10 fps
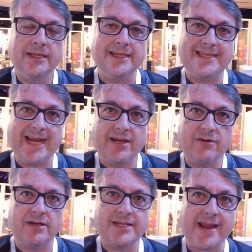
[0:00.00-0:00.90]

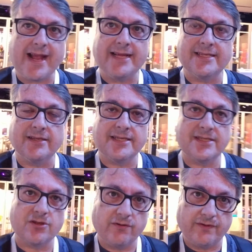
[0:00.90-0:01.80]
containers as a
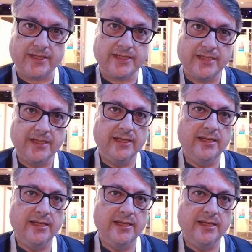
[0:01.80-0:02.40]
service,